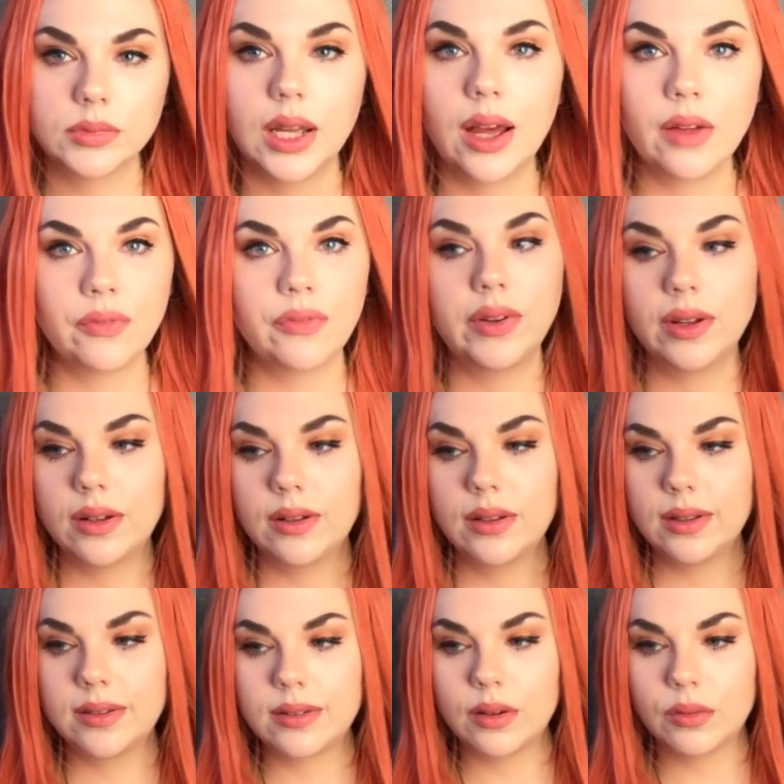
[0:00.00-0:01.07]
I feel
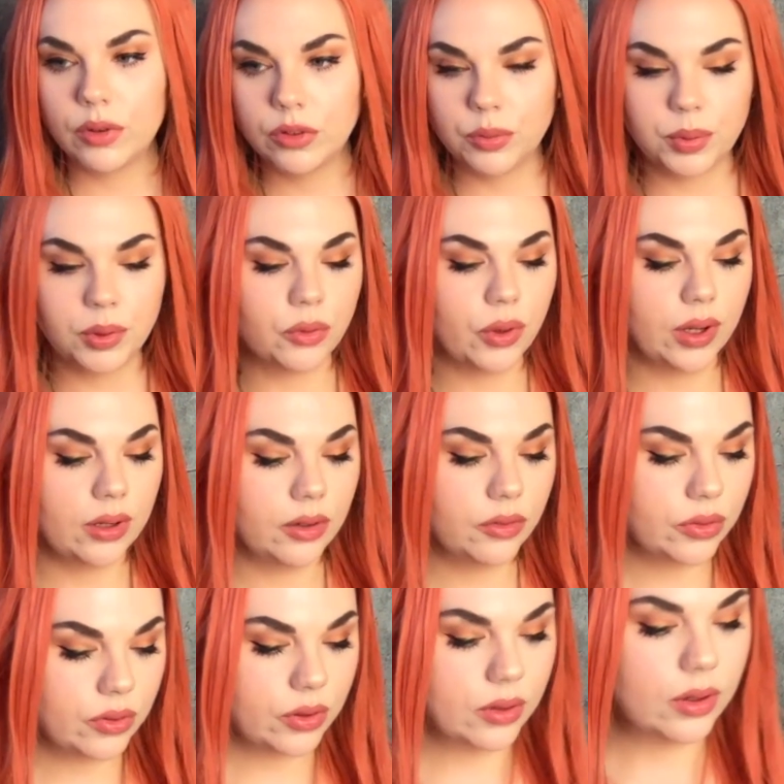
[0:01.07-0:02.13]
it's someone you've been waiting
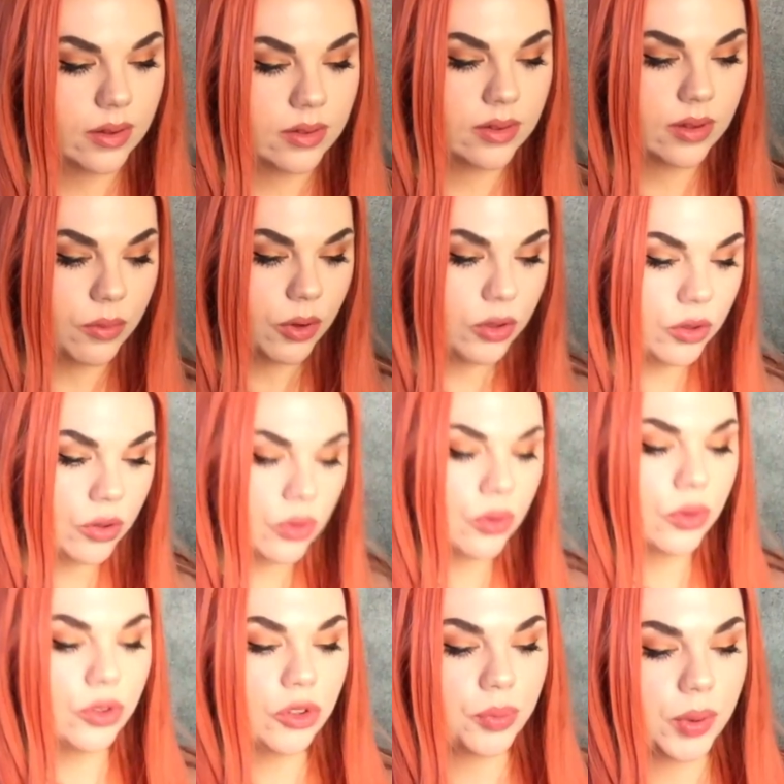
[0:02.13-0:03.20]
for. Someone
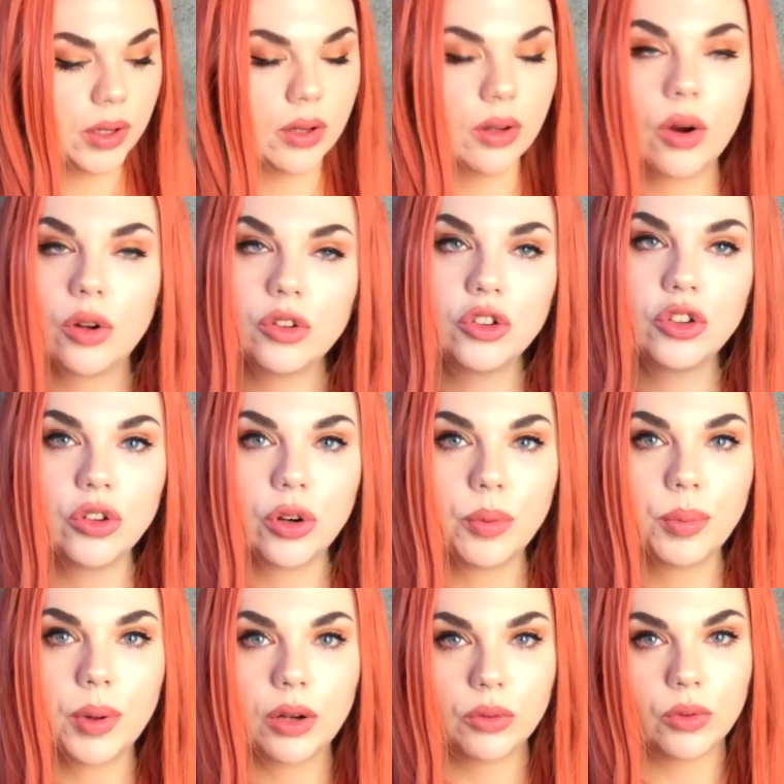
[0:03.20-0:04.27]
who's been unsure
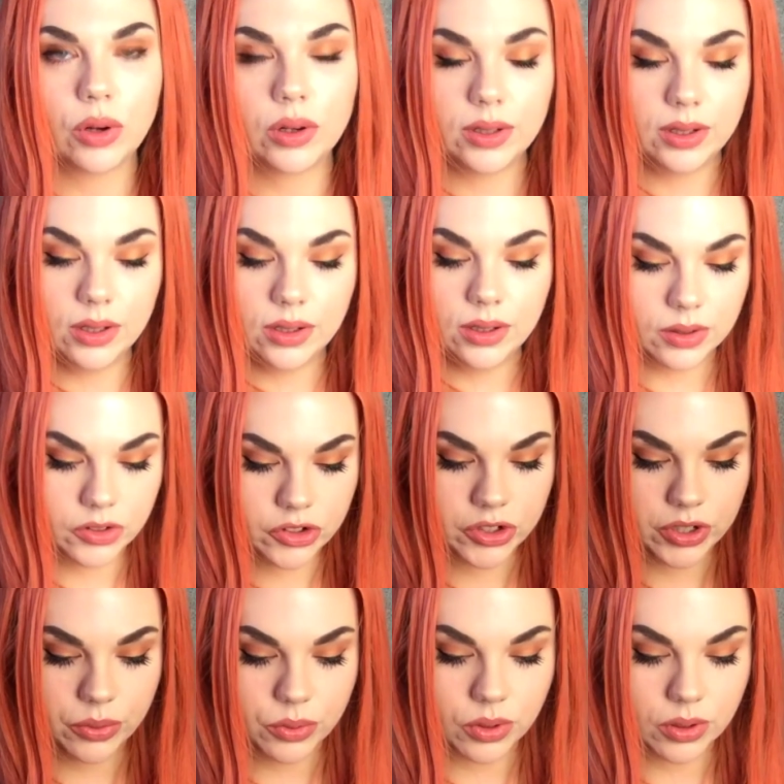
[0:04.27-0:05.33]
about what he or
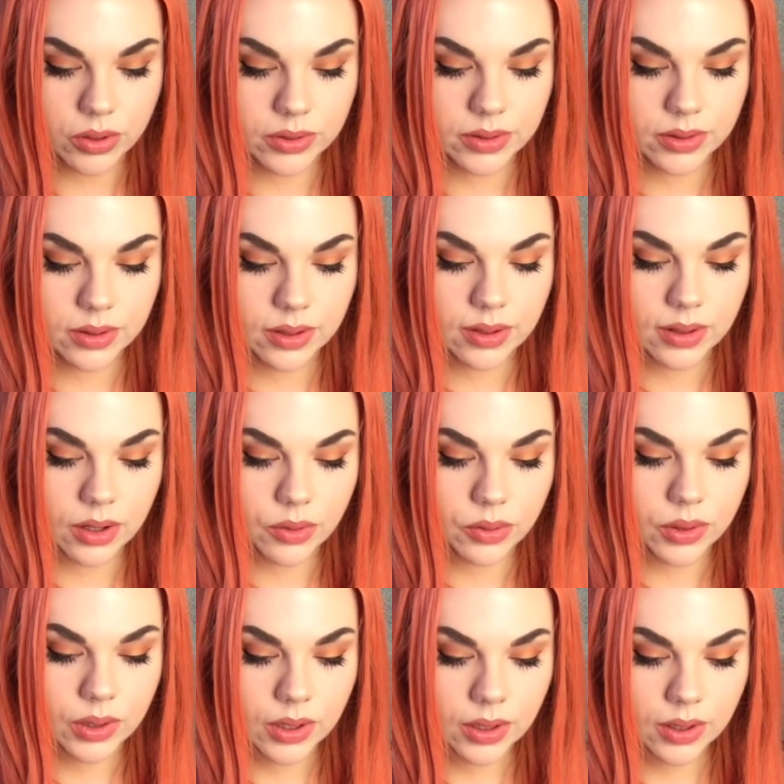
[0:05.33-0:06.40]
she wanted, and now
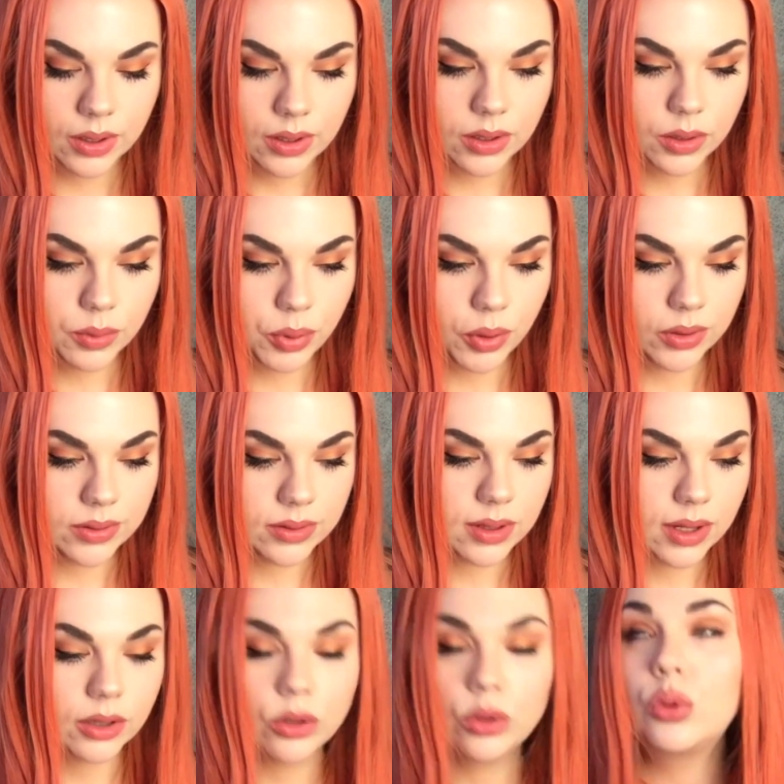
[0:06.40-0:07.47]
the person's
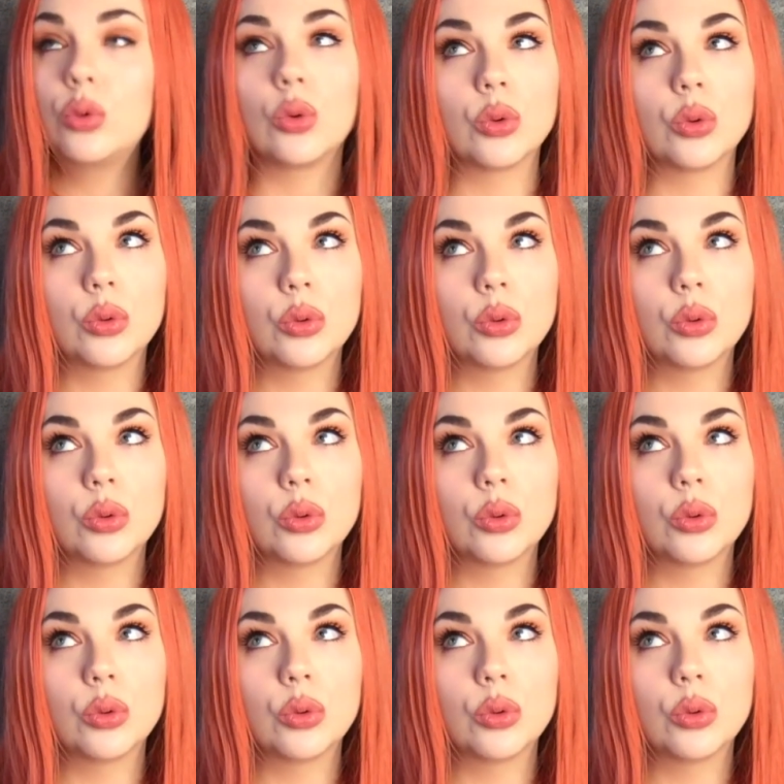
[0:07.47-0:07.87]
like, ooh,